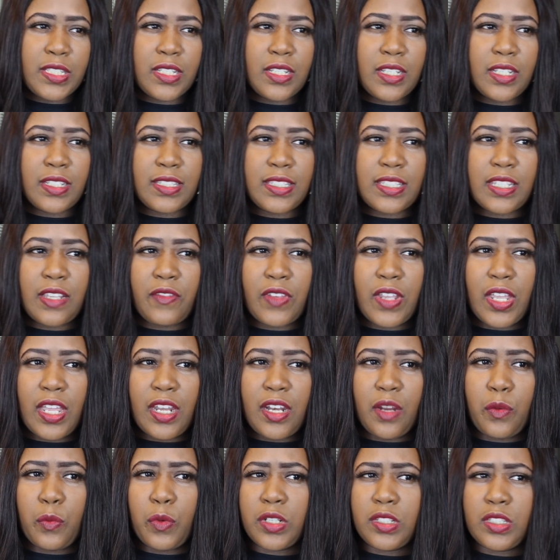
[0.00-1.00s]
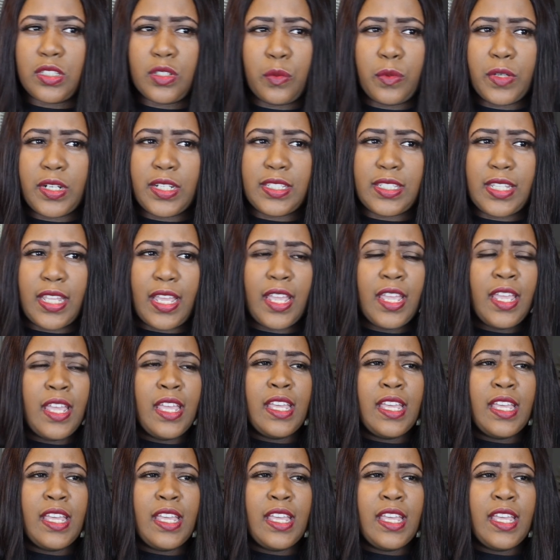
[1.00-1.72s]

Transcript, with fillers: to a 781. So what is that?